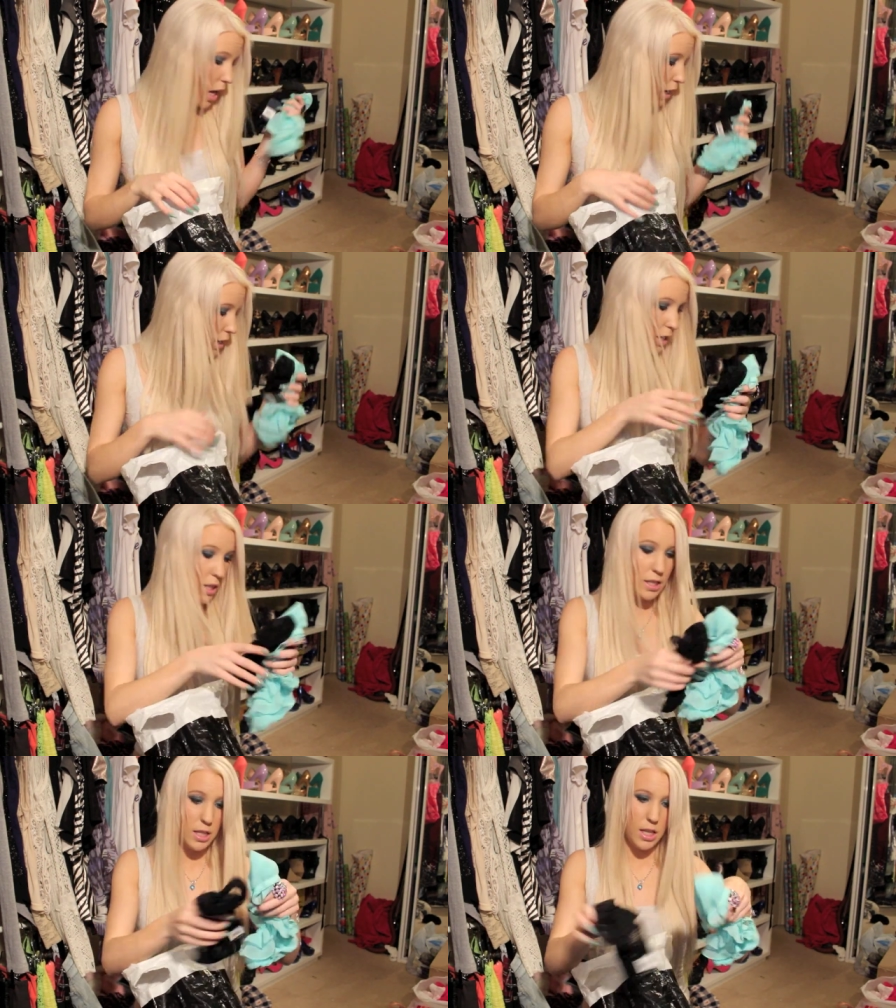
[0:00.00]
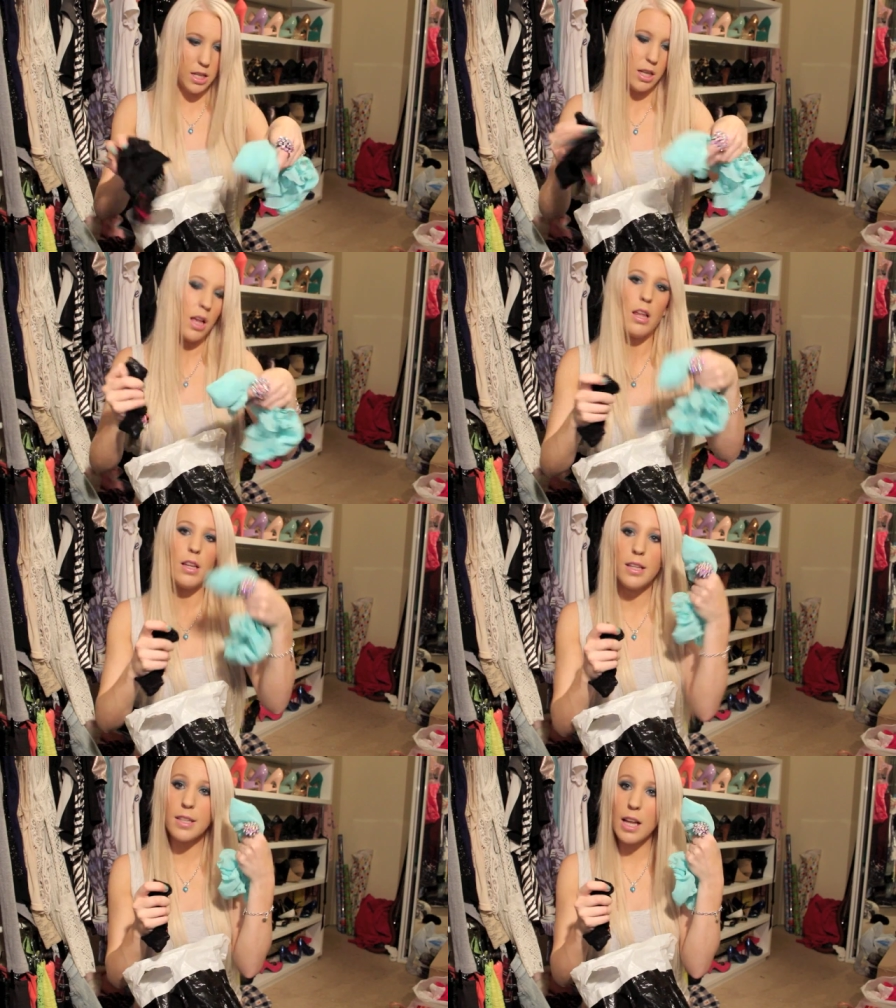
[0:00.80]
undies in
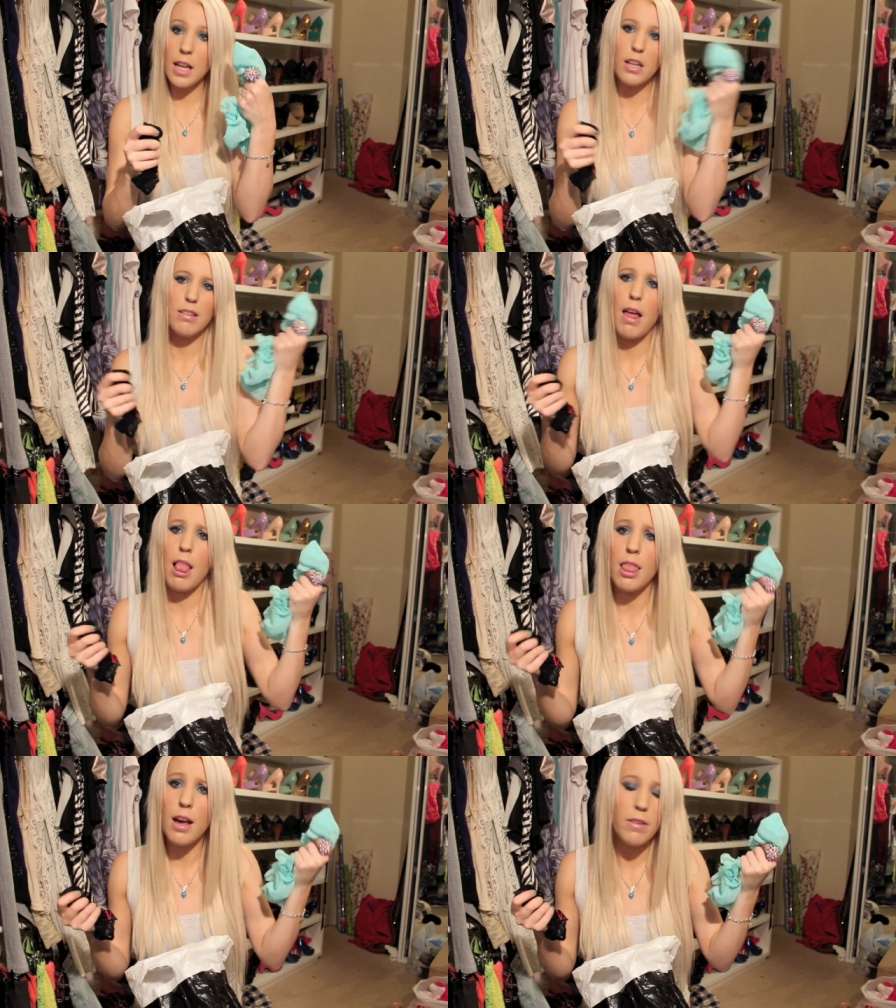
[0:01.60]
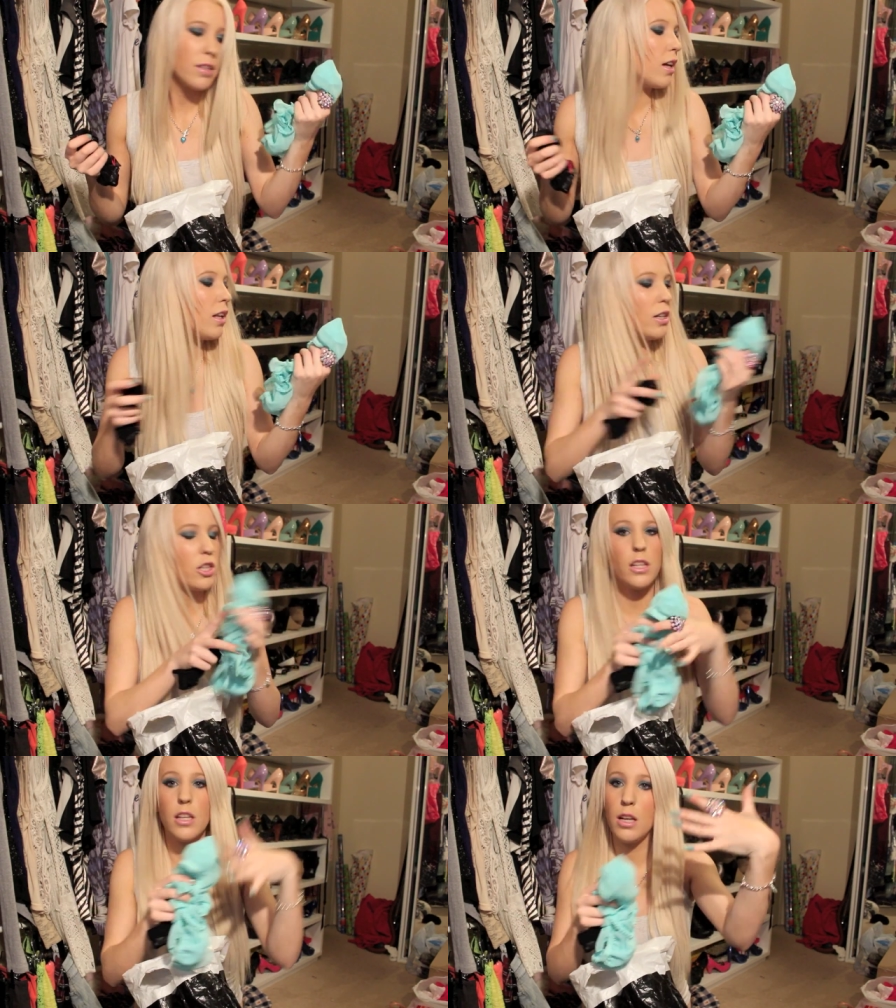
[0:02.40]
this colour because I love this colour,
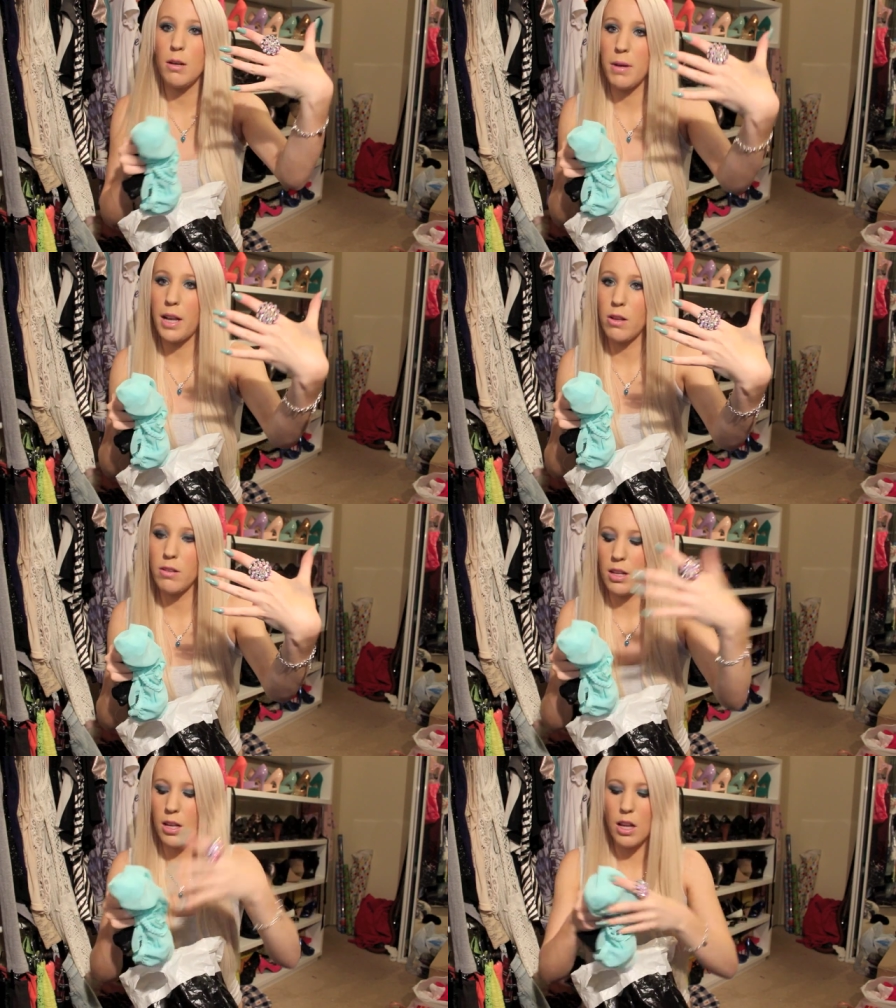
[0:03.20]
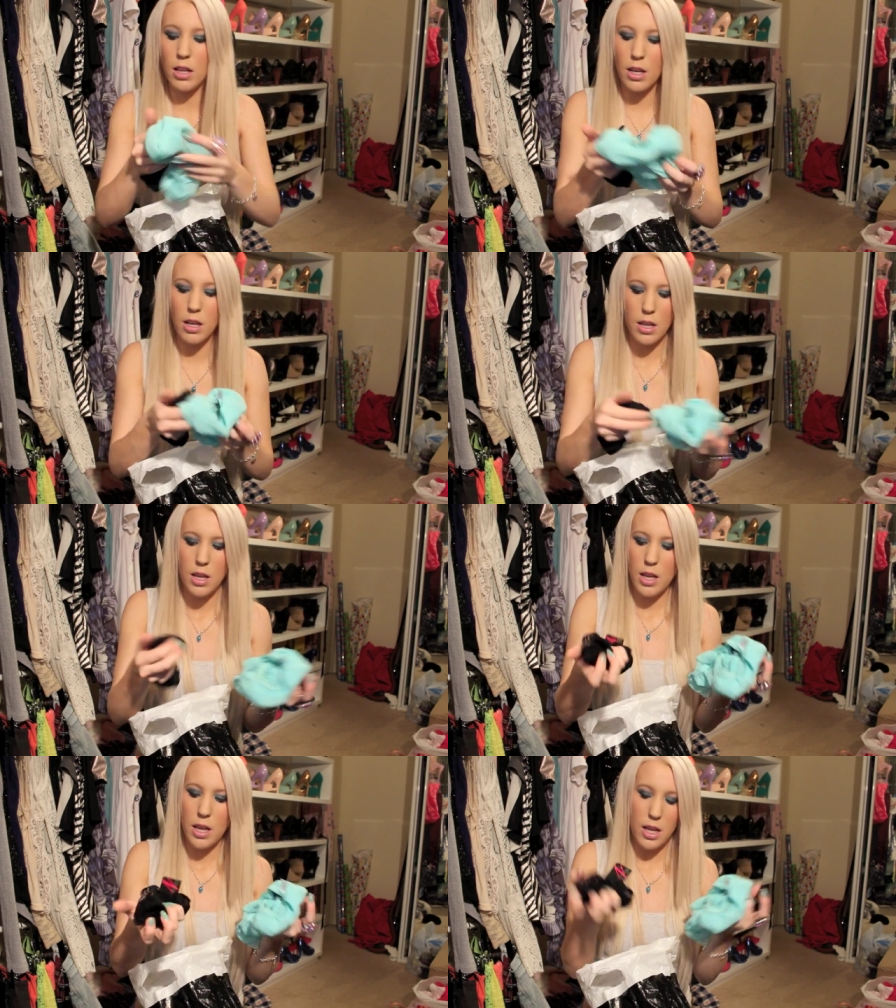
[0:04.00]
as you can tell my nails are that colour,
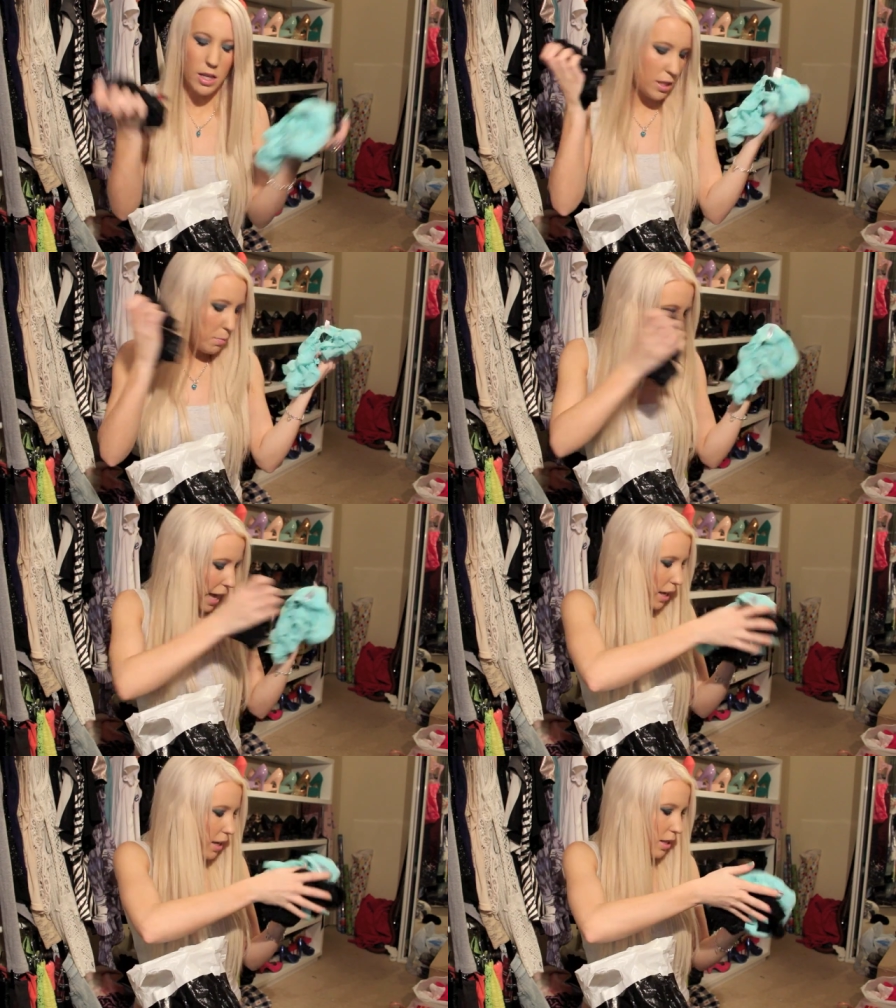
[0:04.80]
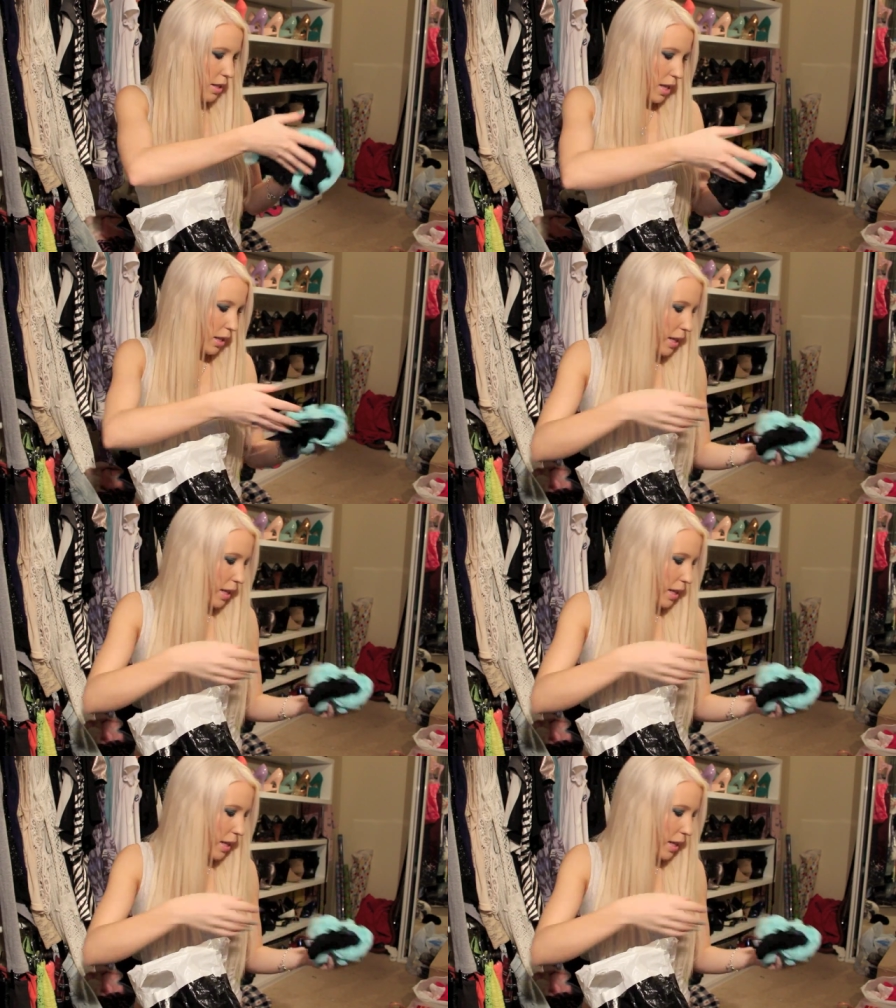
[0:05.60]
and just black, the